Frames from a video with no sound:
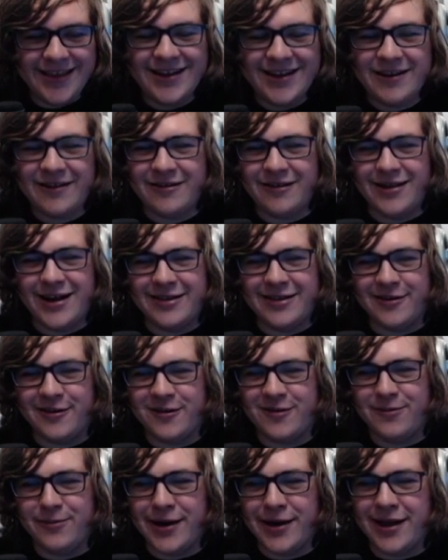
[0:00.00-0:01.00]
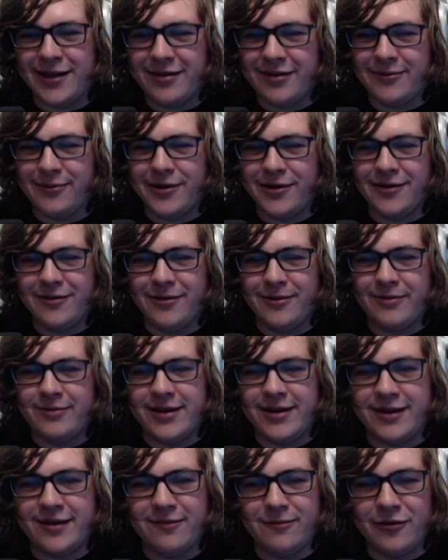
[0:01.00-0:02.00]
There's a lot to explain in this run in terms of
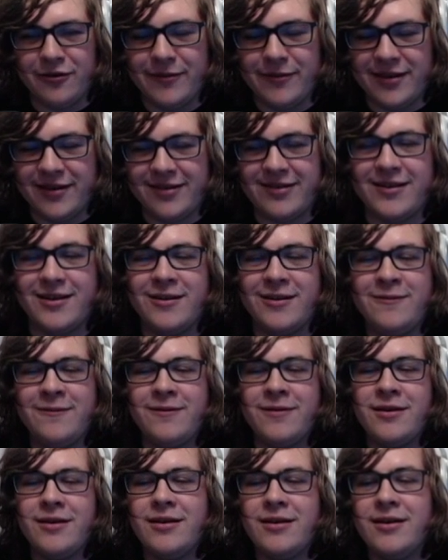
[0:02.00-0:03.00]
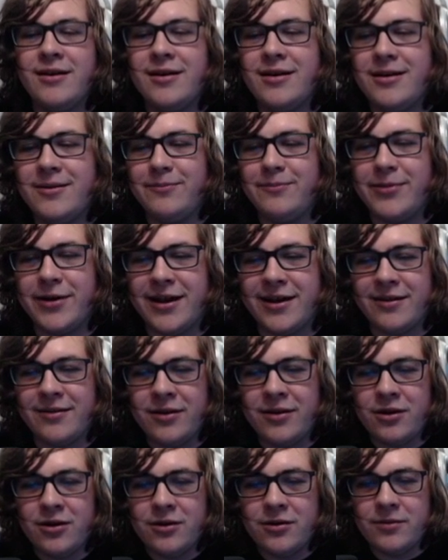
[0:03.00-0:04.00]
like its movement and stuff. But
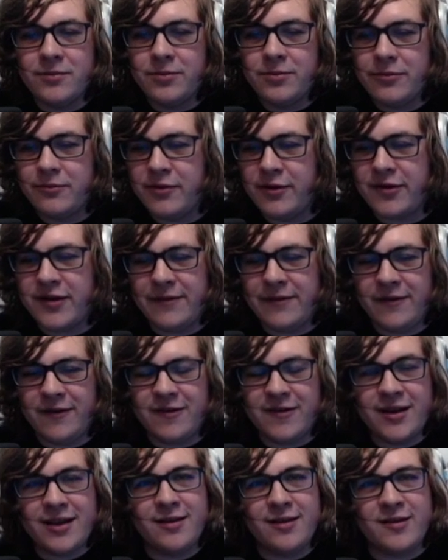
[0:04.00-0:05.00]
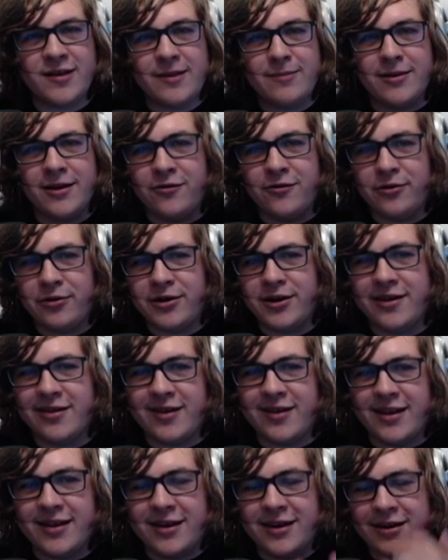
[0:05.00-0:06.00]
we soft reset to skip the intro
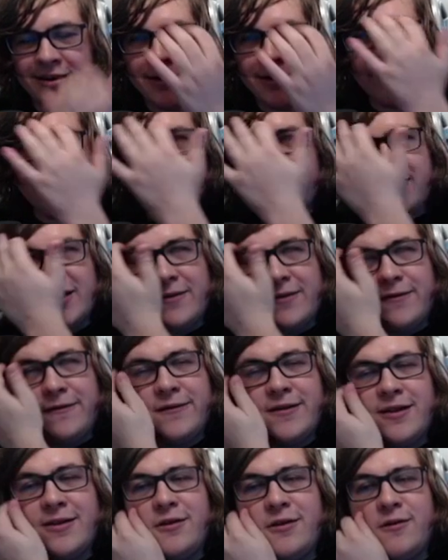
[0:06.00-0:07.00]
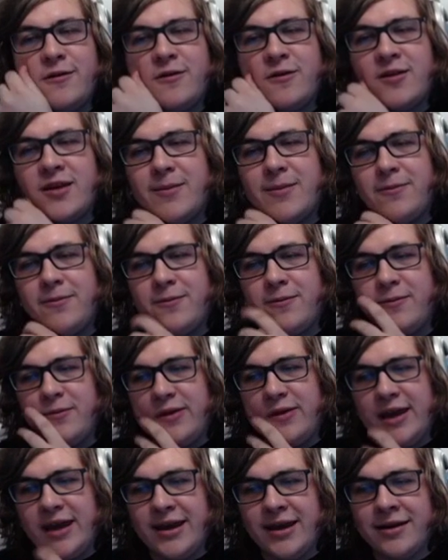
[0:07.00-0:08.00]
cutscene here. We soft reset to skip
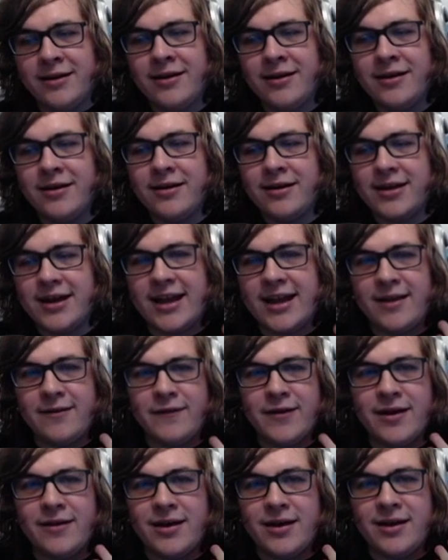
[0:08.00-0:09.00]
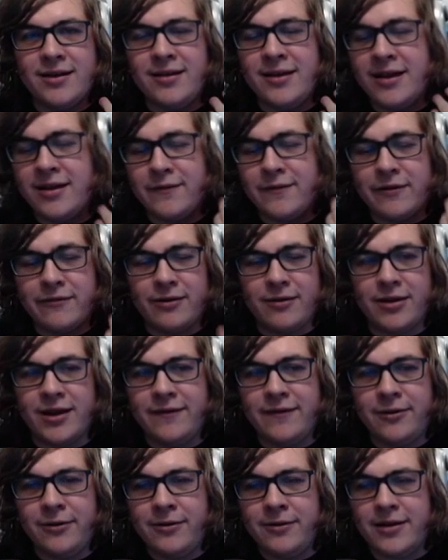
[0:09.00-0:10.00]
the end of every
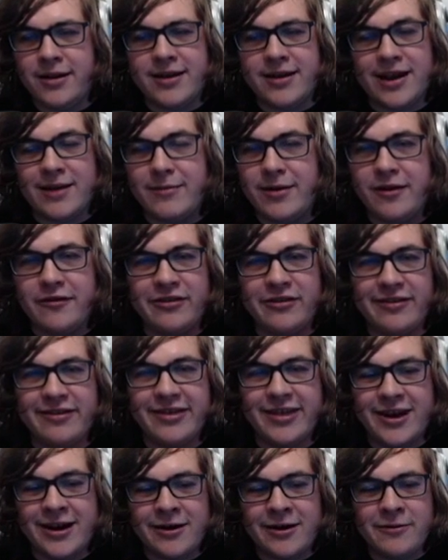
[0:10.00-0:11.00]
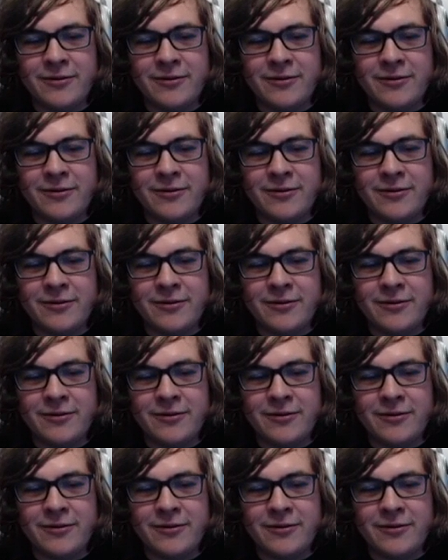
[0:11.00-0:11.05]
level, like the animations there.